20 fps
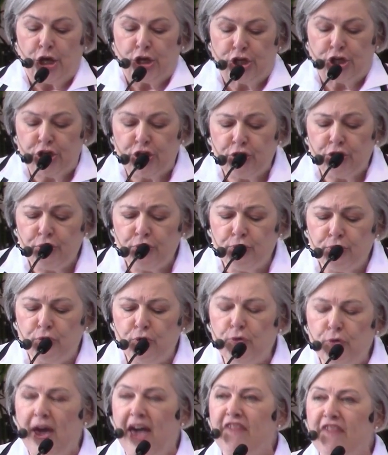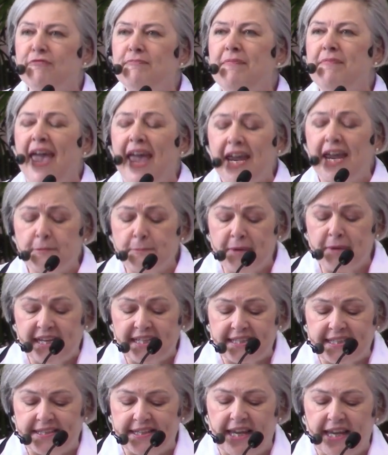You who have made
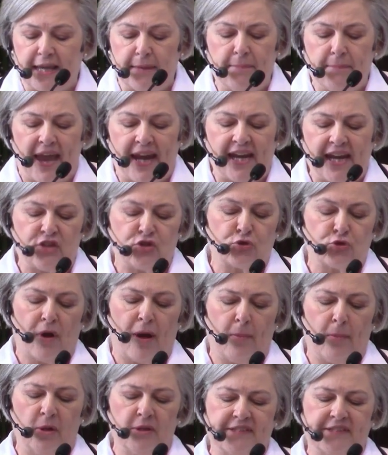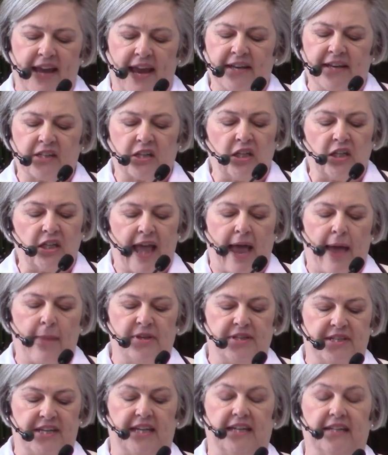me see many troubles and
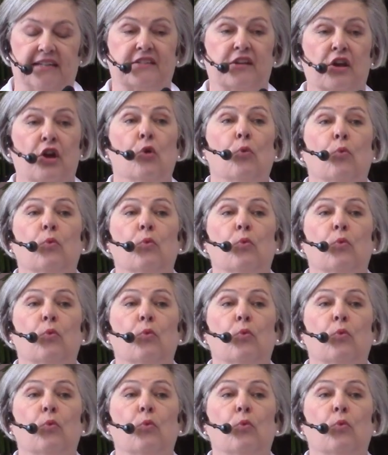calamities